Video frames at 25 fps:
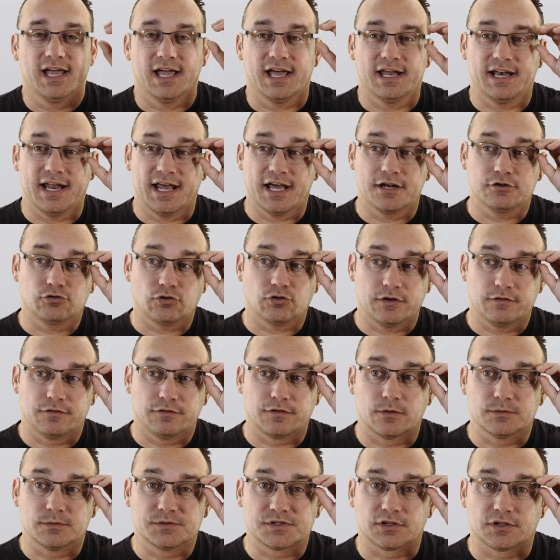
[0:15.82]
And Android
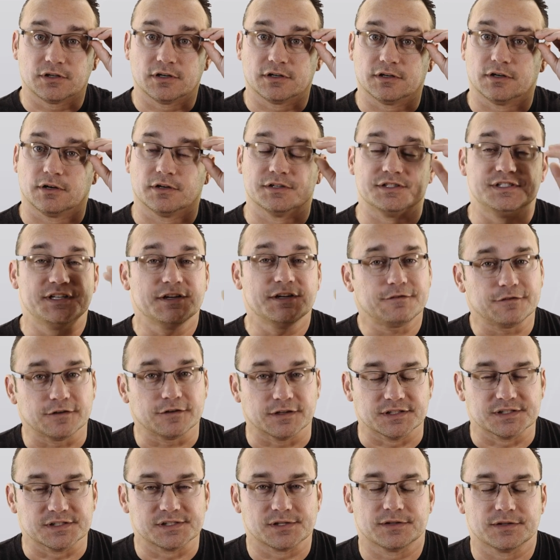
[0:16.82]
phones are, are,
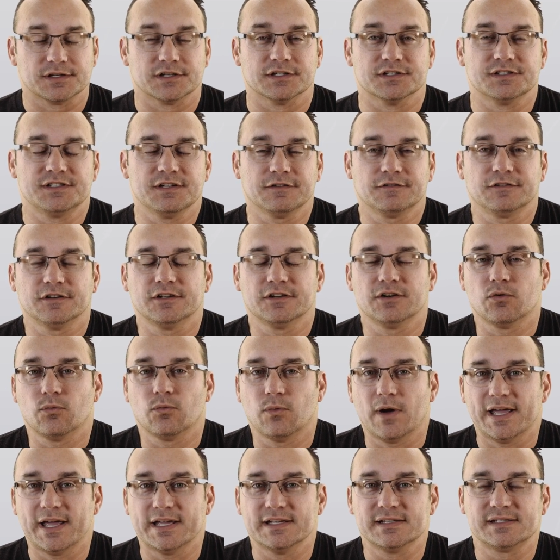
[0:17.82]
different, so there are different
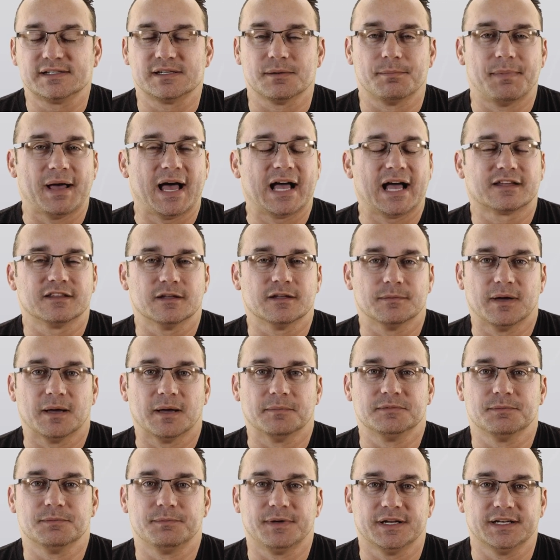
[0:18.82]
ways to back them
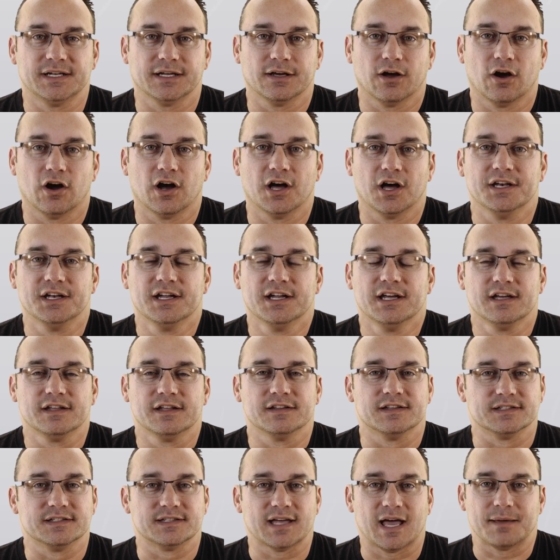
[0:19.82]
up depending on
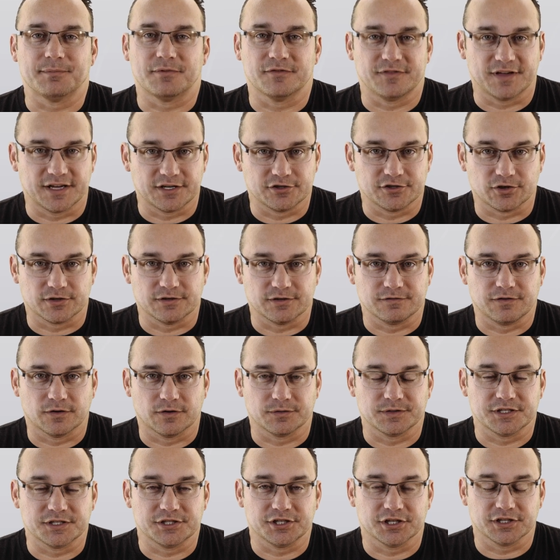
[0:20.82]
the type of Android
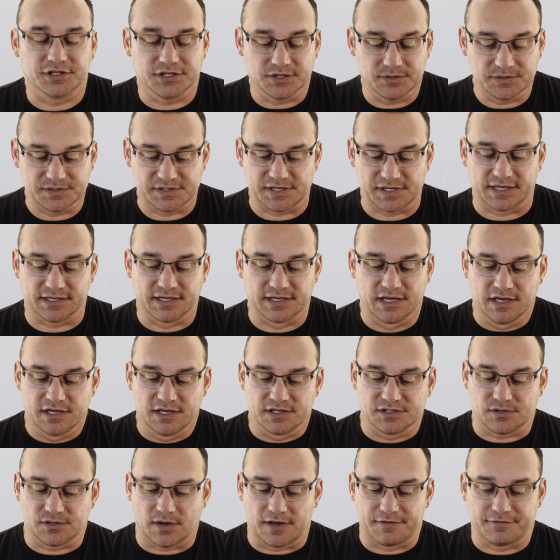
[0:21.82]
phone that you're using.
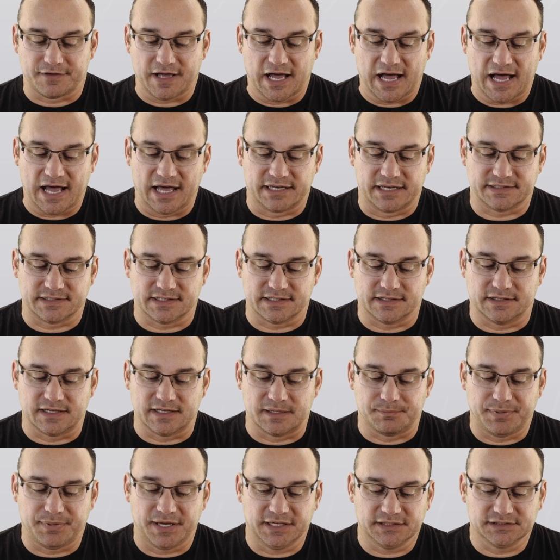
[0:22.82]
So I've got
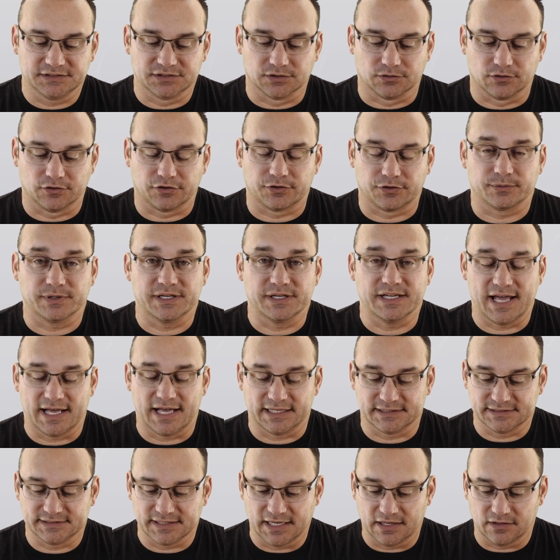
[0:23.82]
the Pixel 3
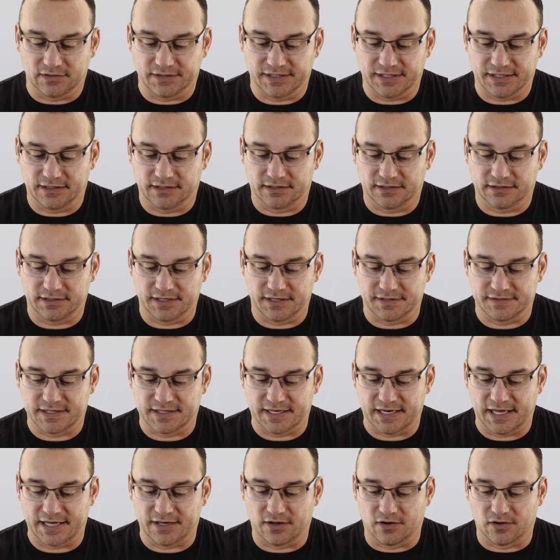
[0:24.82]
XL here, and
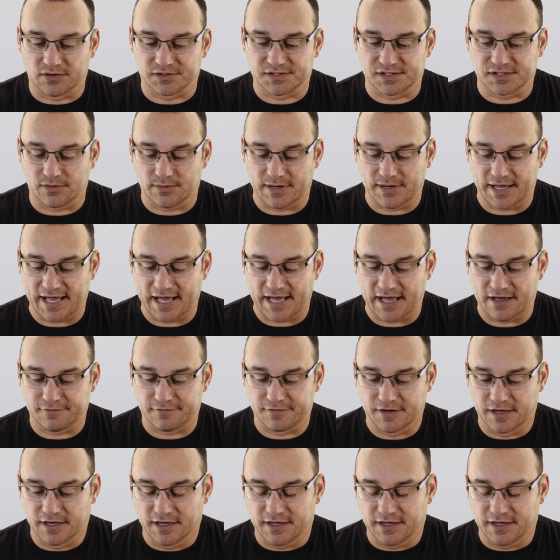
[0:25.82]
then I also have